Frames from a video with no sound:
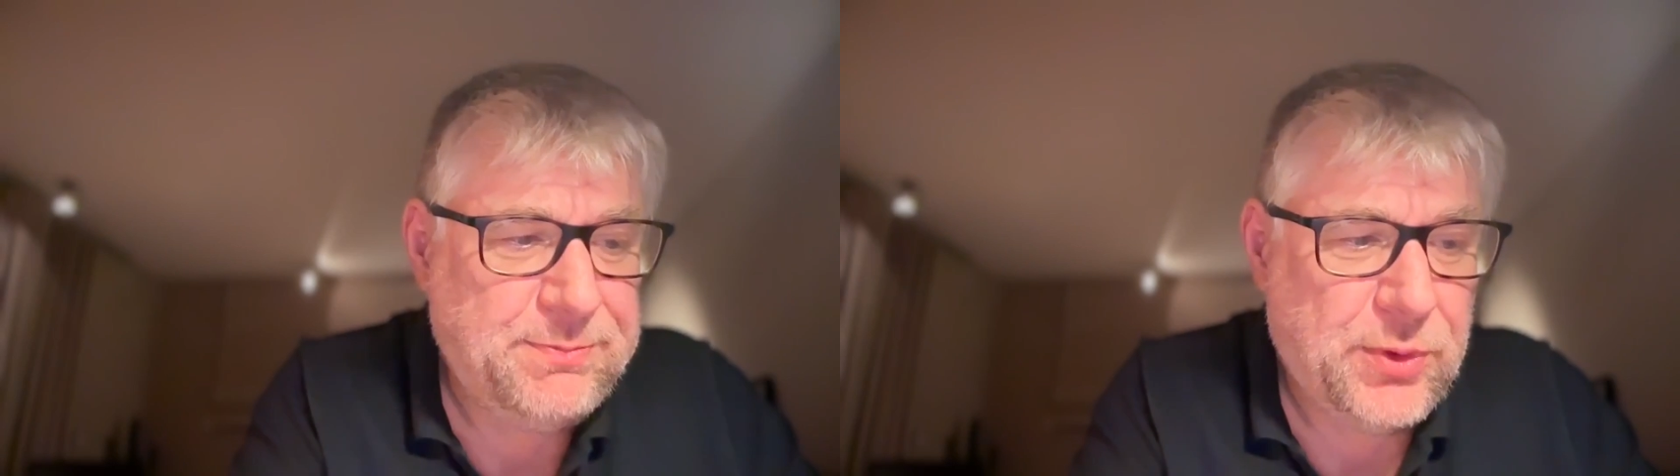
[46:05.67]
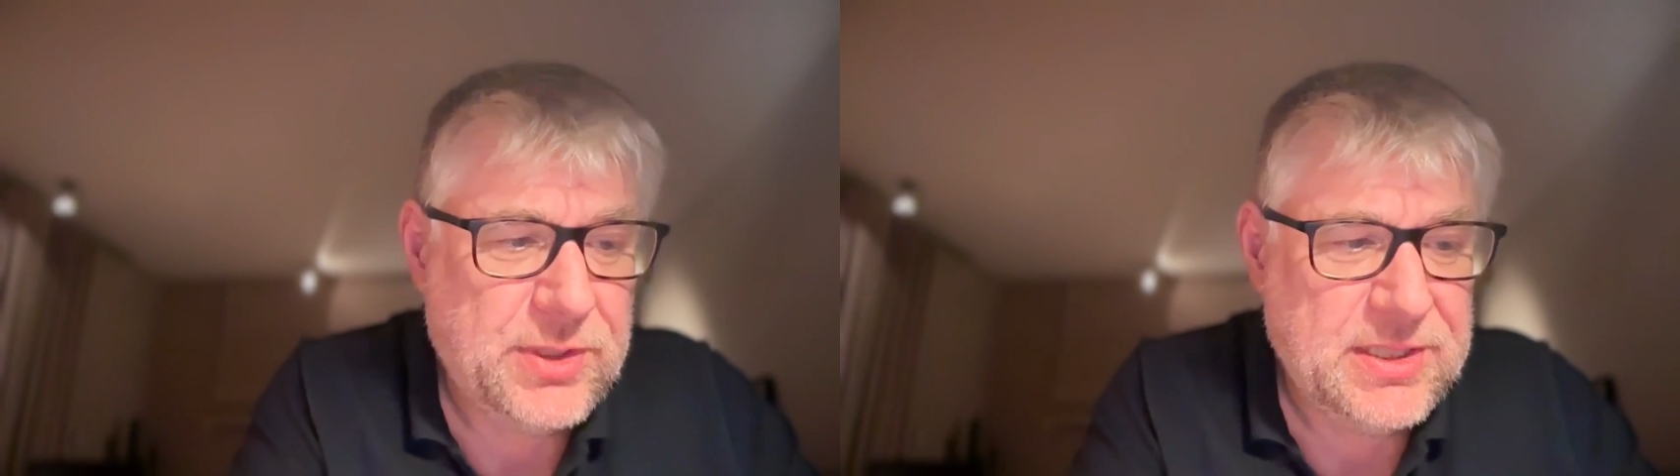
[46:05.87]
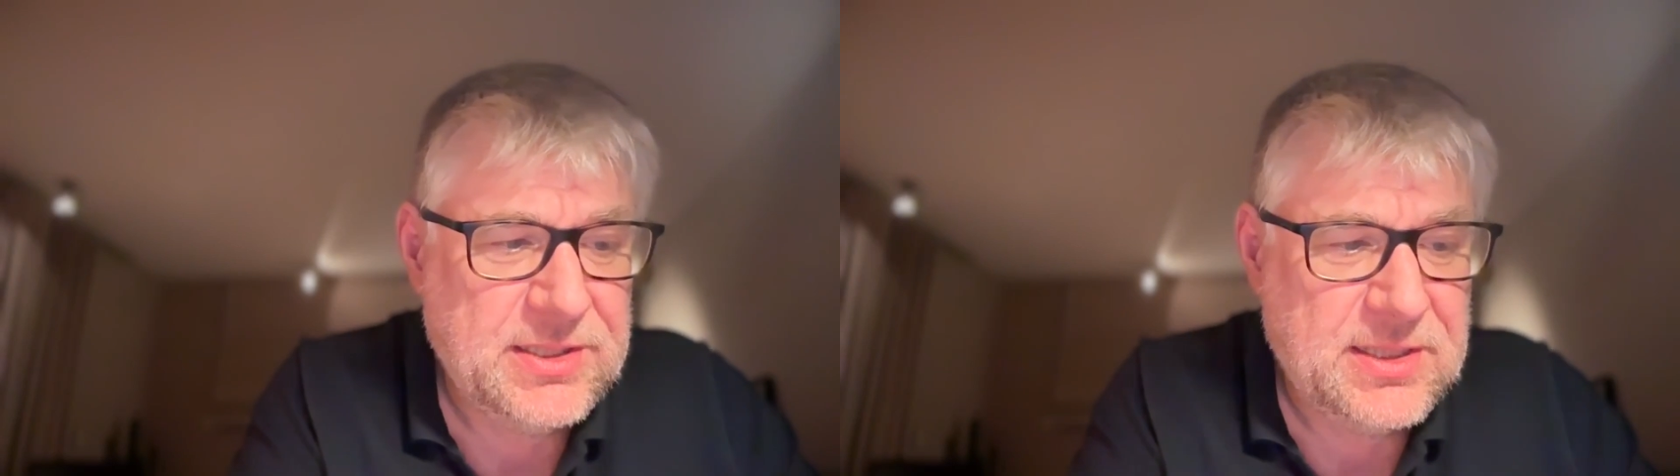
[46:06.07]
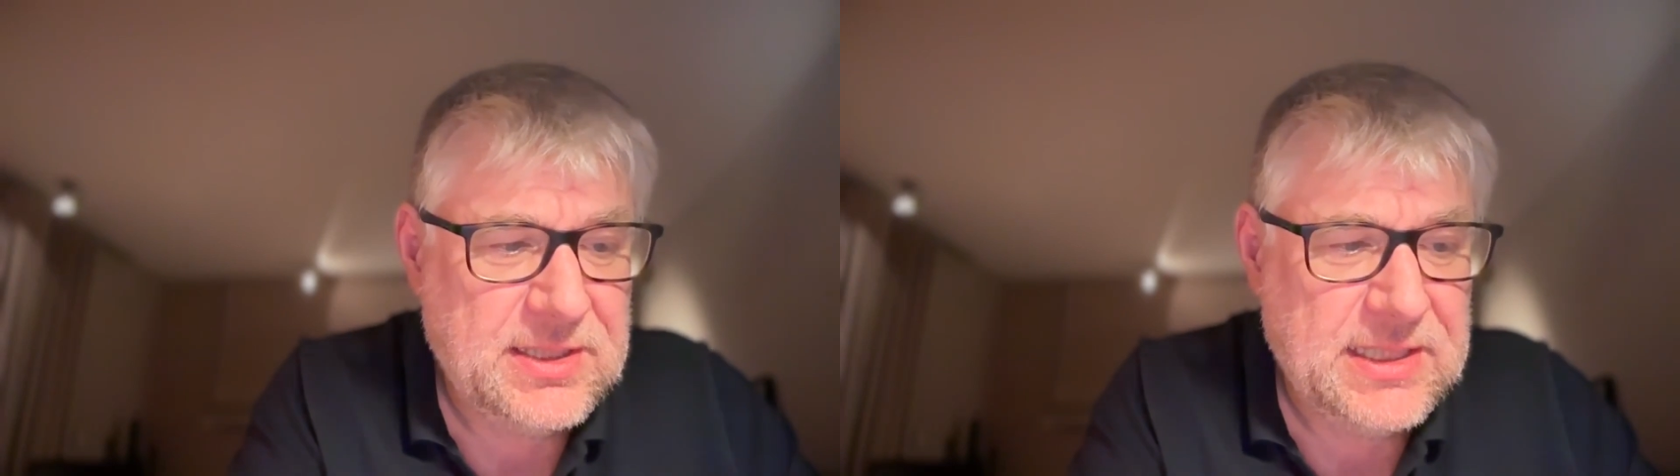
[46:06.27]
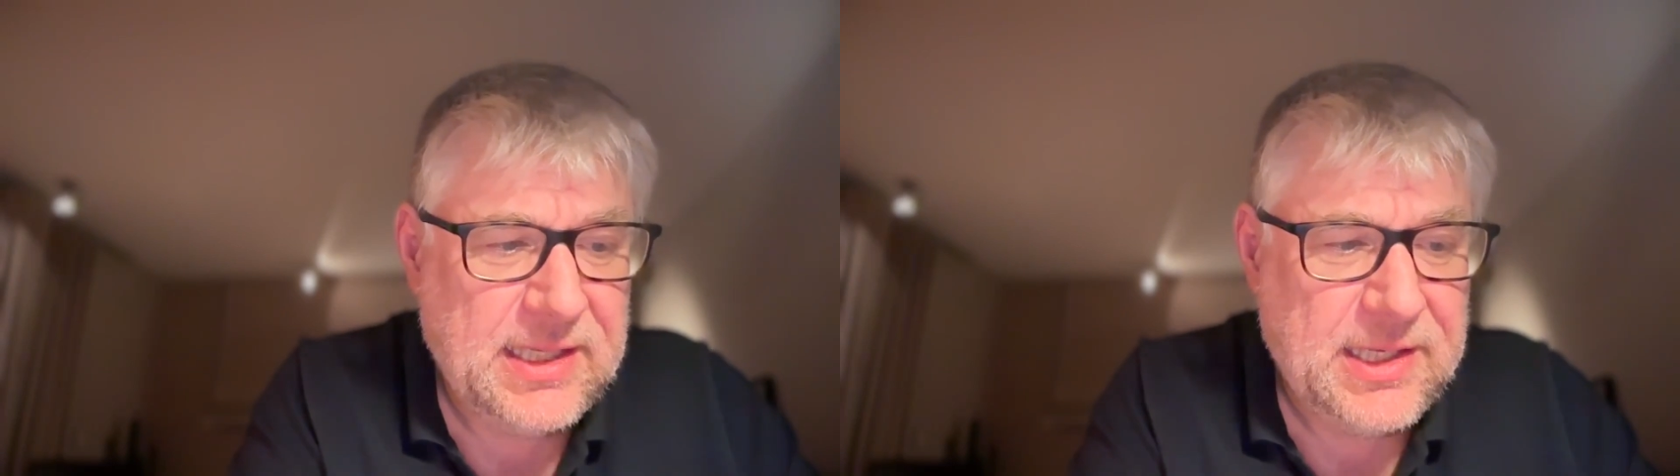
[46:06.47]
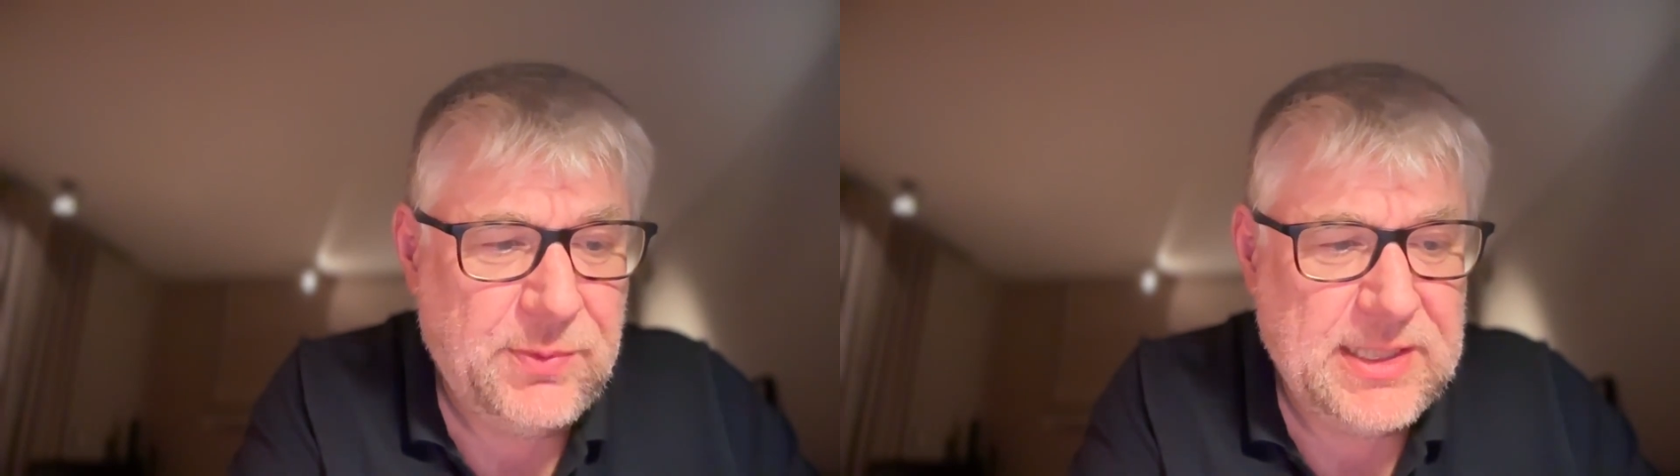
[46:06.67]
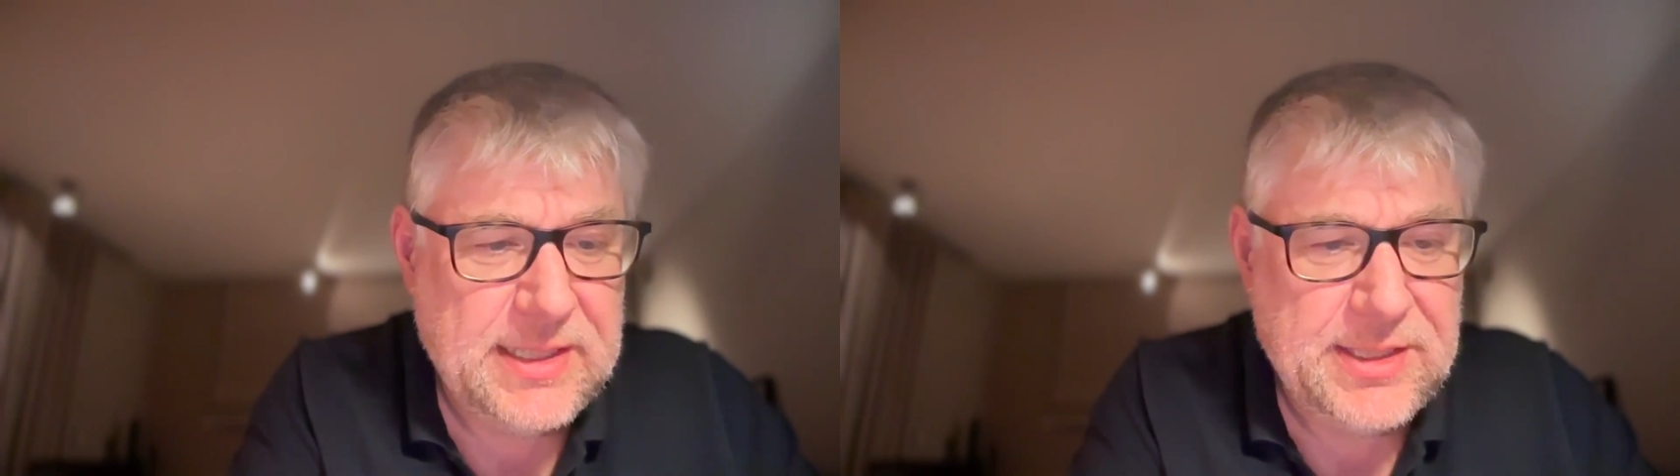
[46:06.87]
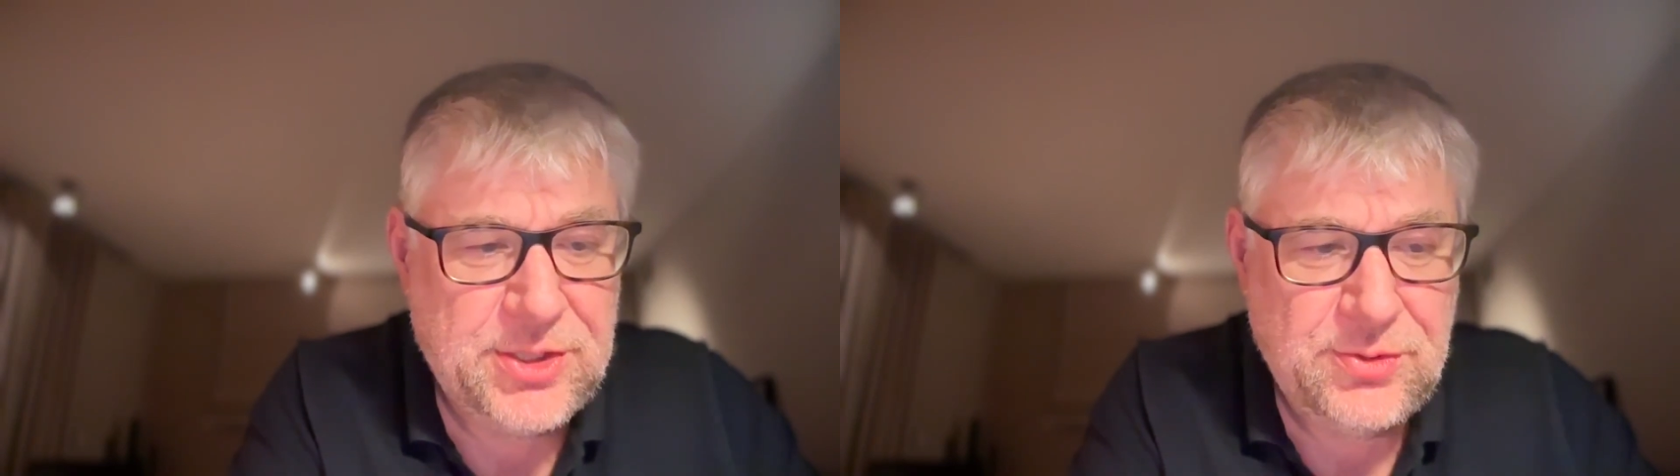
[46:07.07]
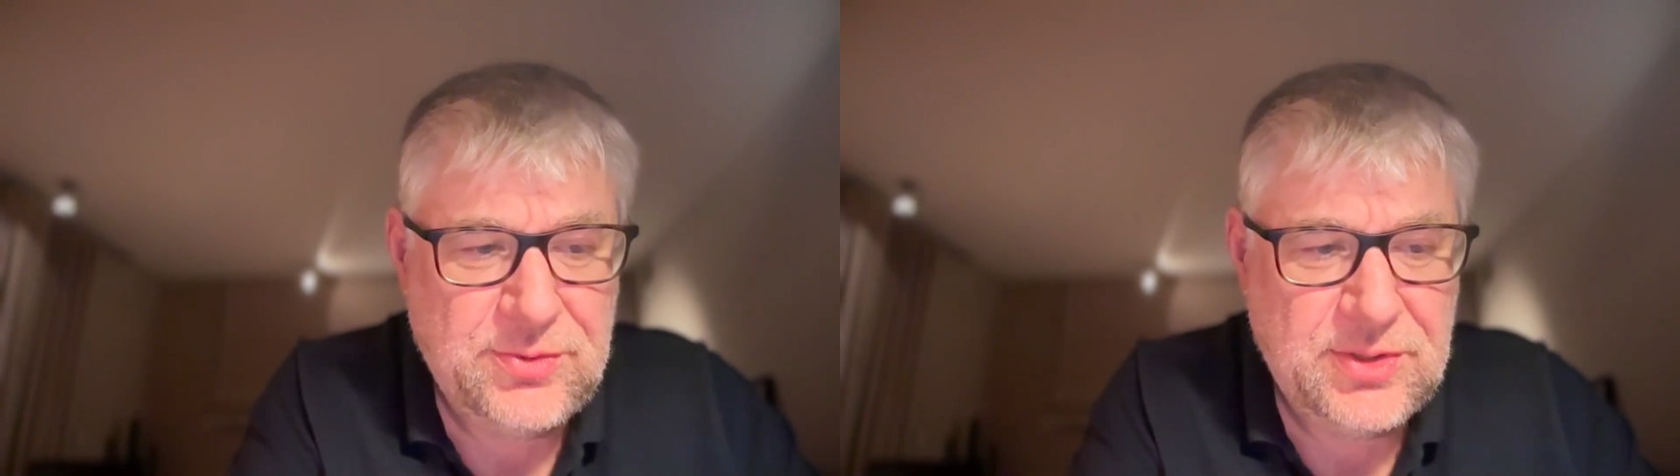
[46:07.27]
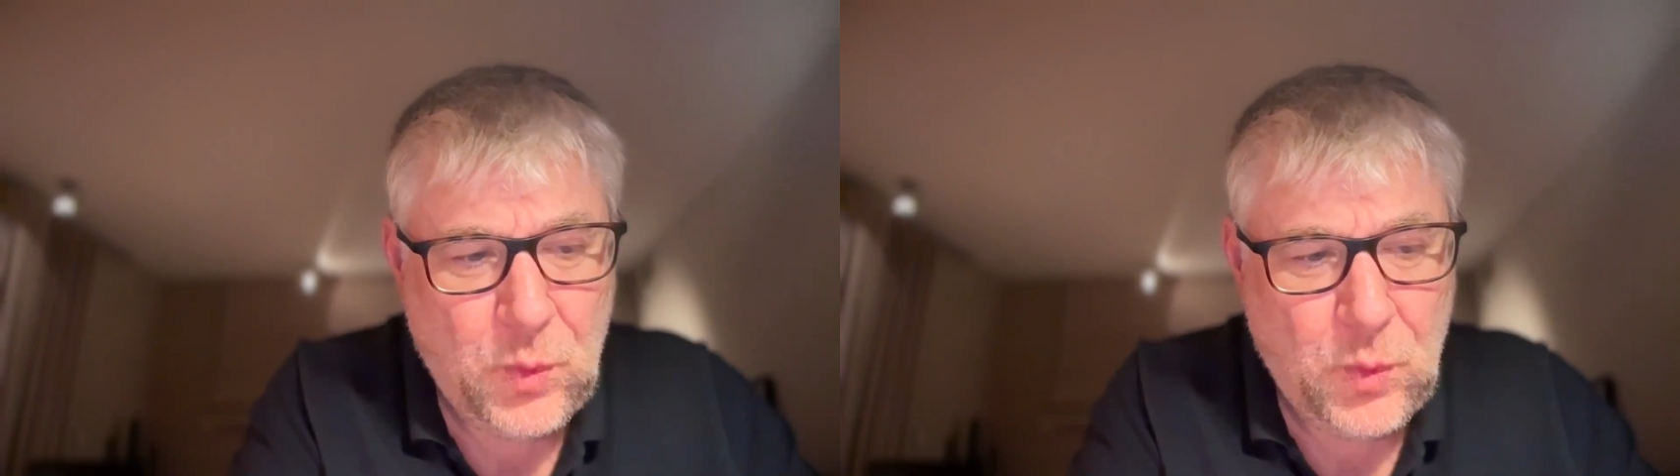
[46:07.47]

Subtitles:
point, is dealing with the issues